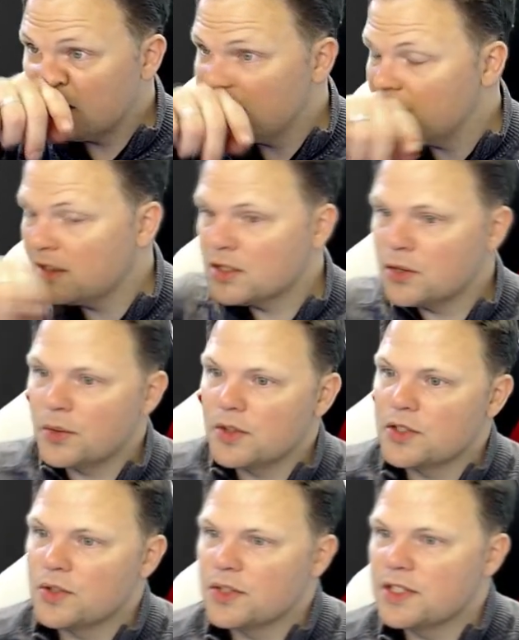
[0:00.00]
Let's go to our
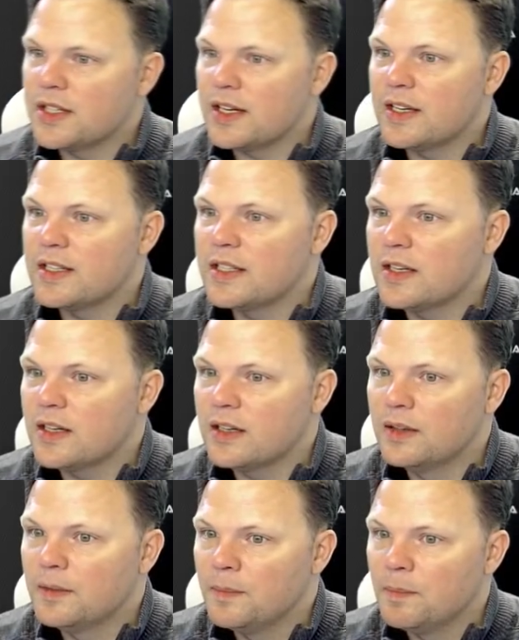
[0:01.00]
storage settings
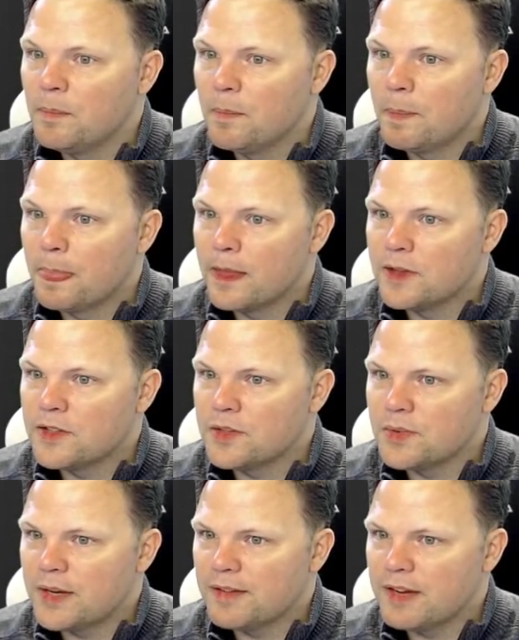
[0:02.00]
here. So
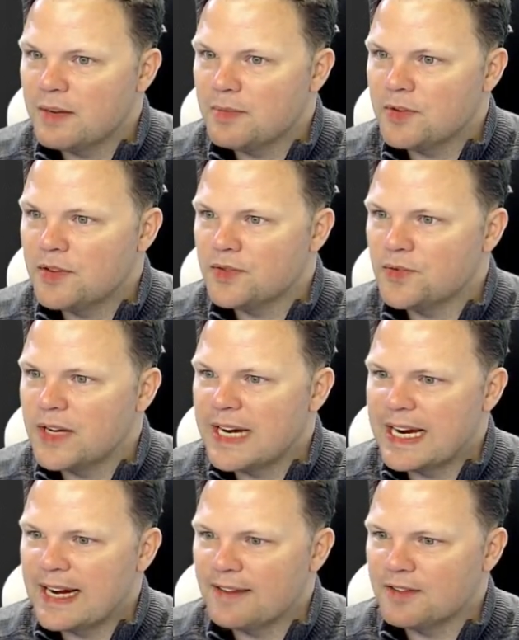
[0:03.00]
we have
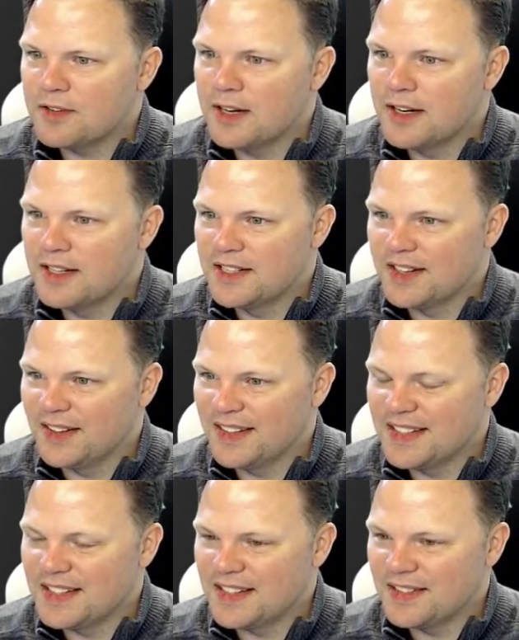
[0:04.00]
8.38 after
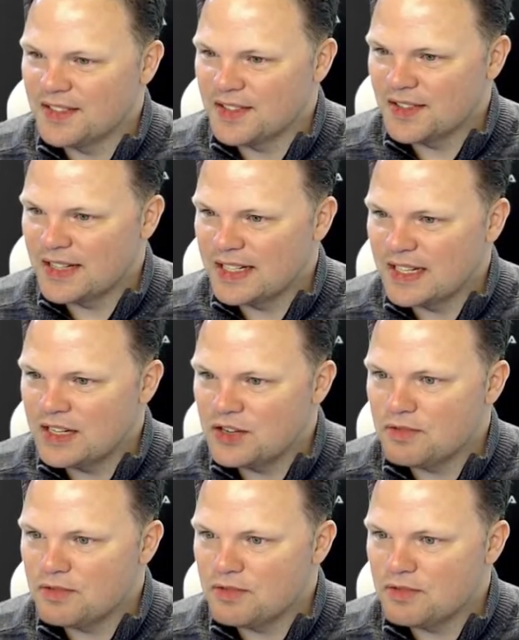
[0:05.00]
uninstalling stuff, so it didn't do